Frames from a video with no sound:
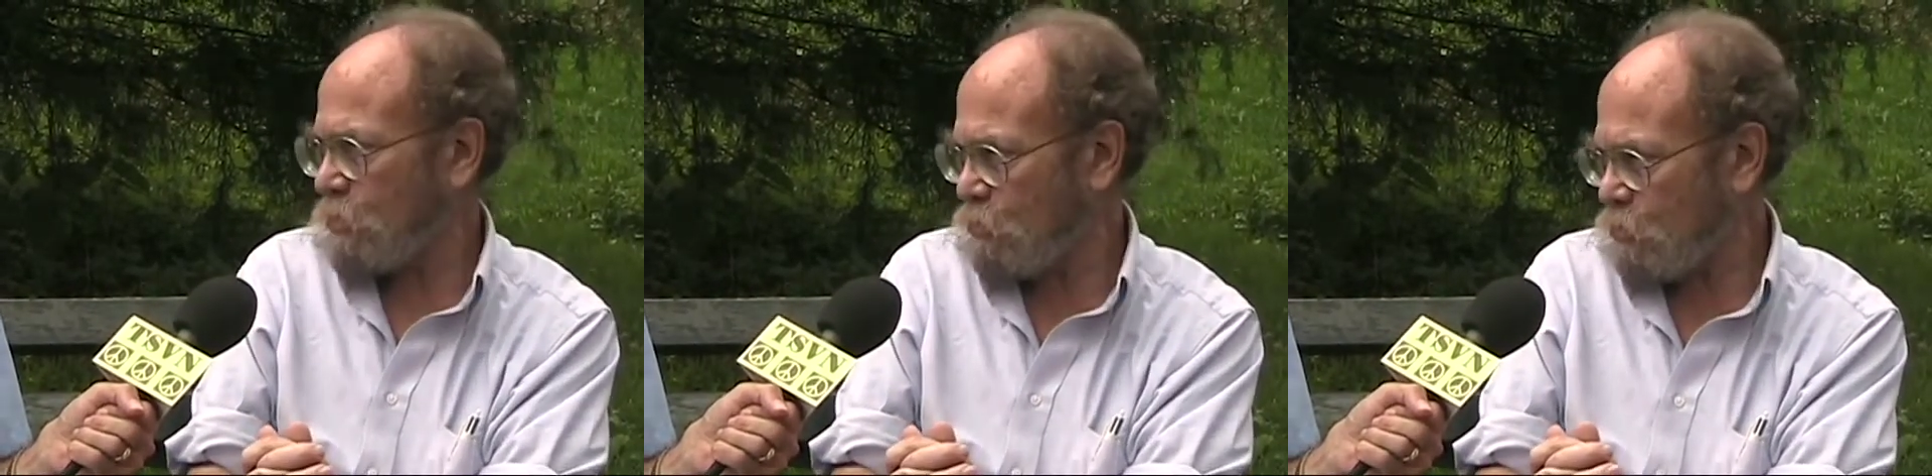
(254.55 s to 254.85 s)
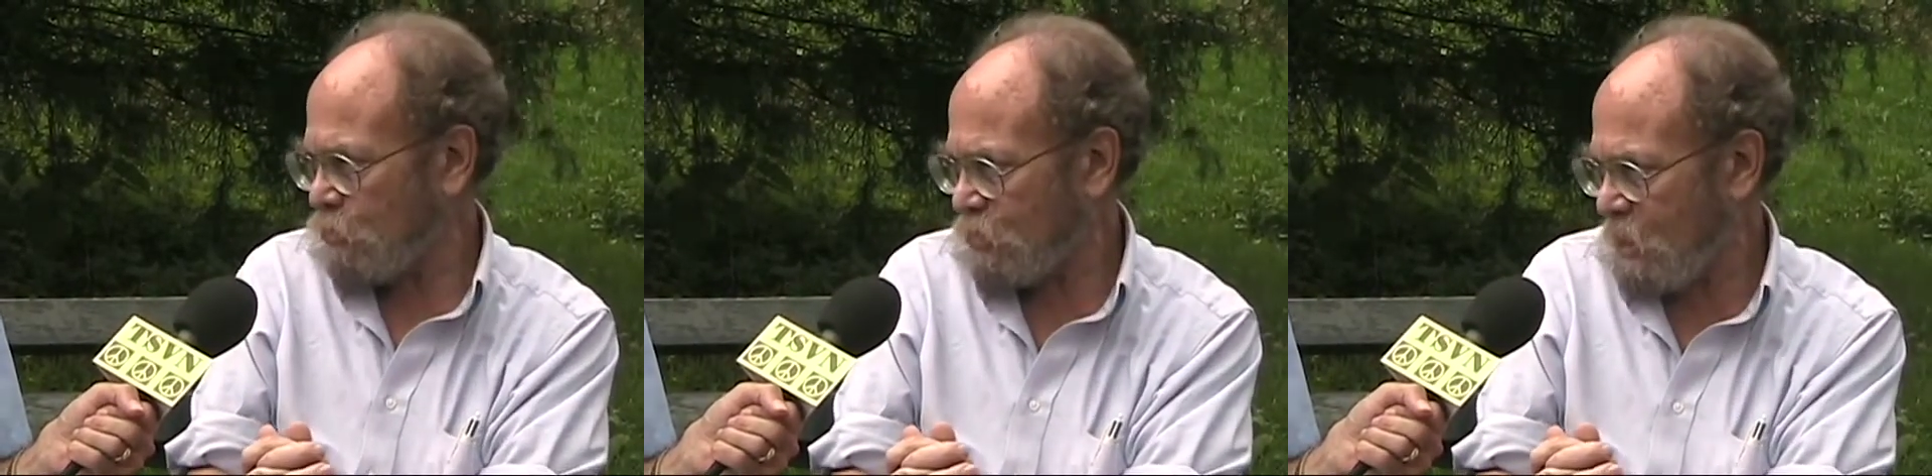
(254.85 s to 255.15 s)

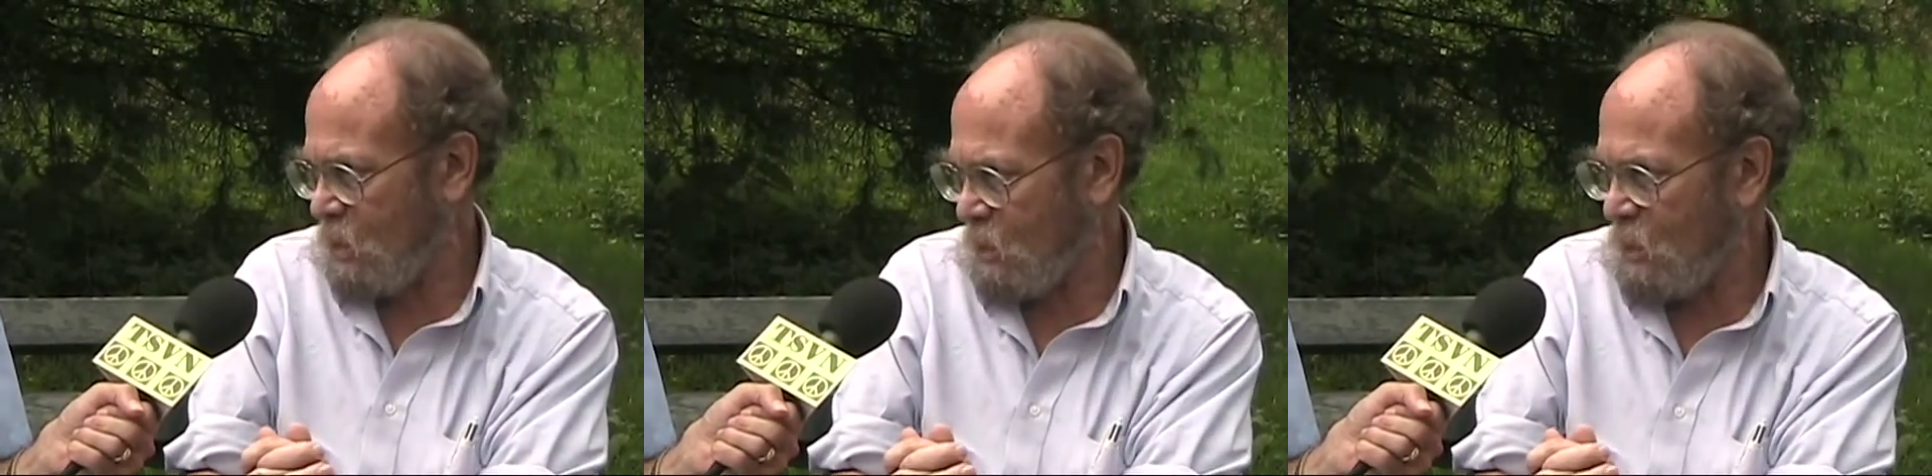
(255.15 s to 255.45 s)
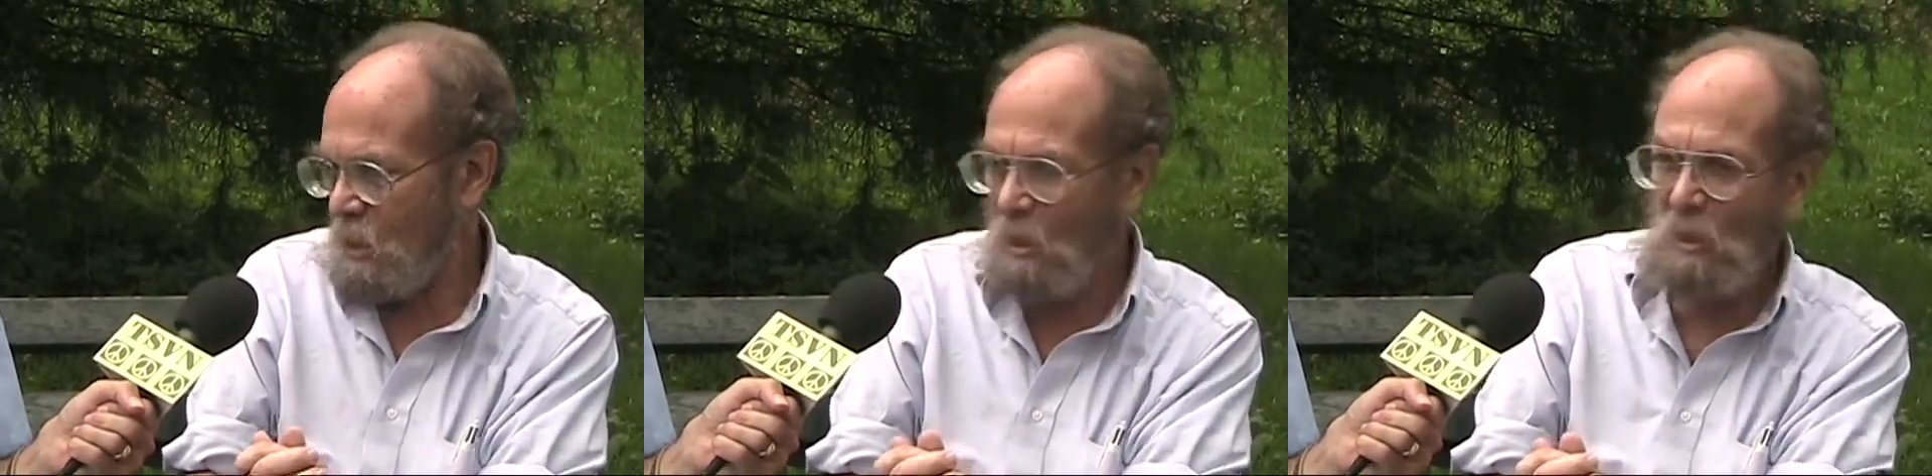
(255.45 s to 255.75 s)
you
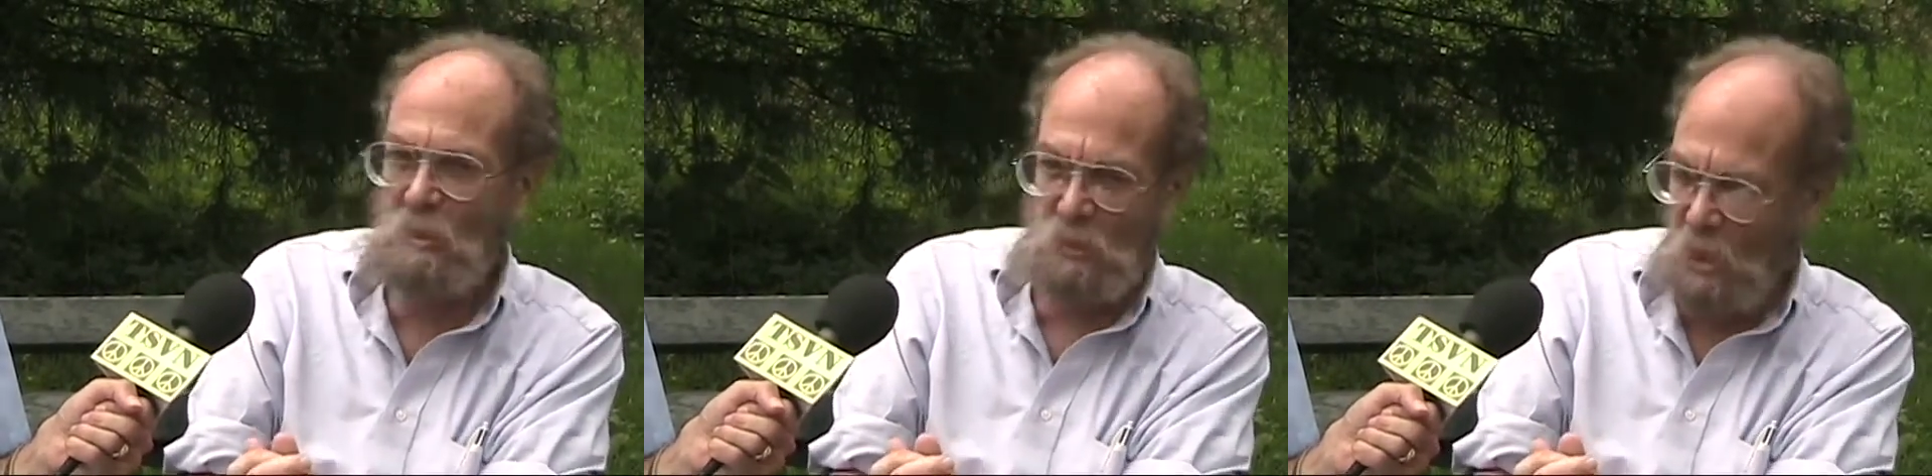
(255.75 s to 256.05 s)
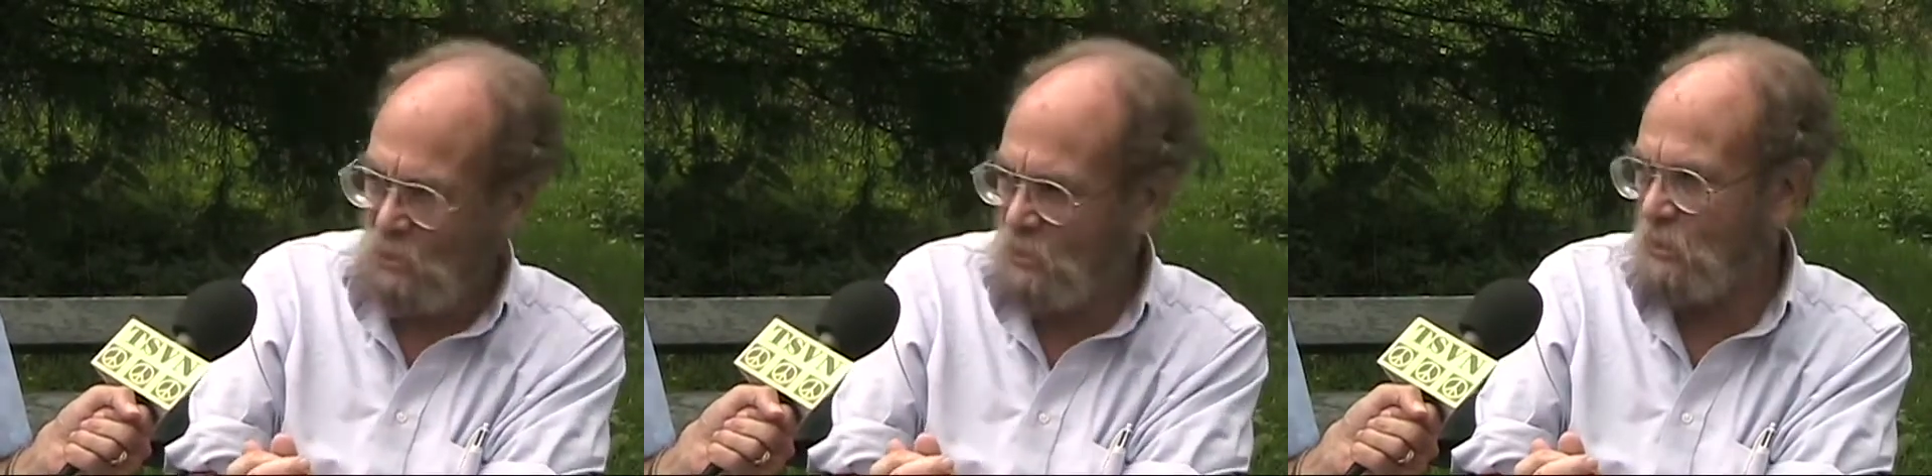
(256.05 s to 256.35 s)
say,
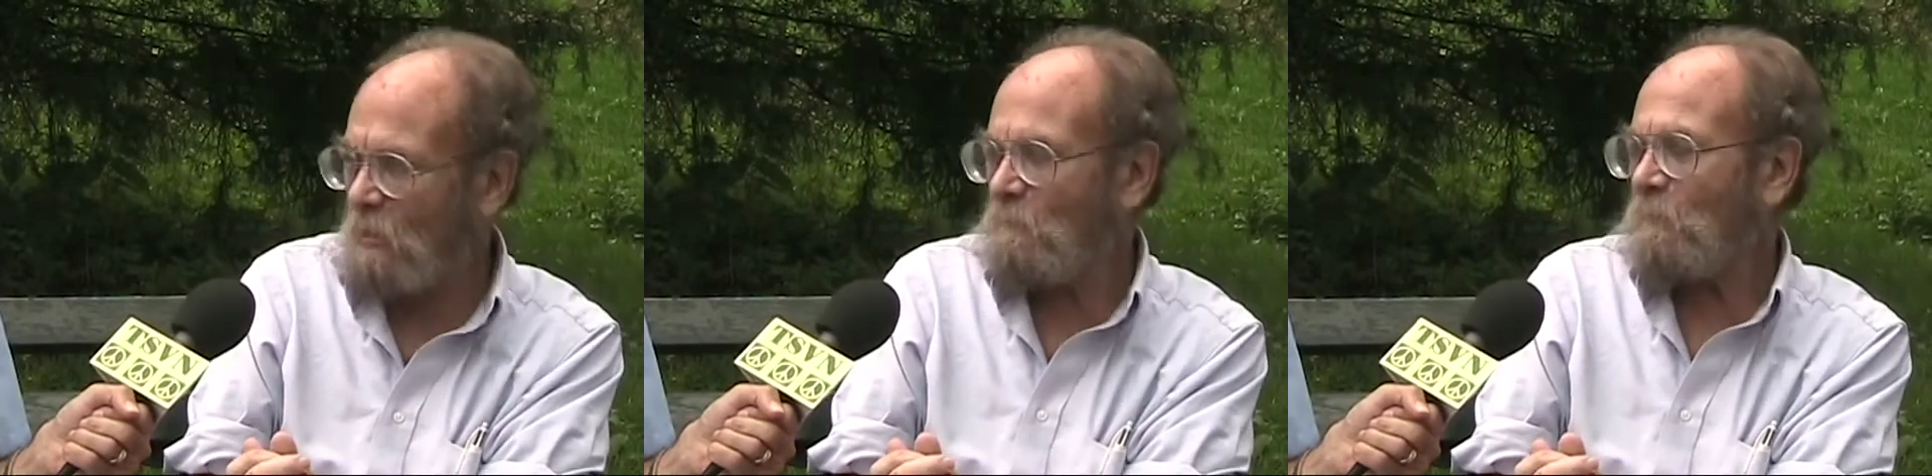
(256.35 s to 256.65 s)
yes.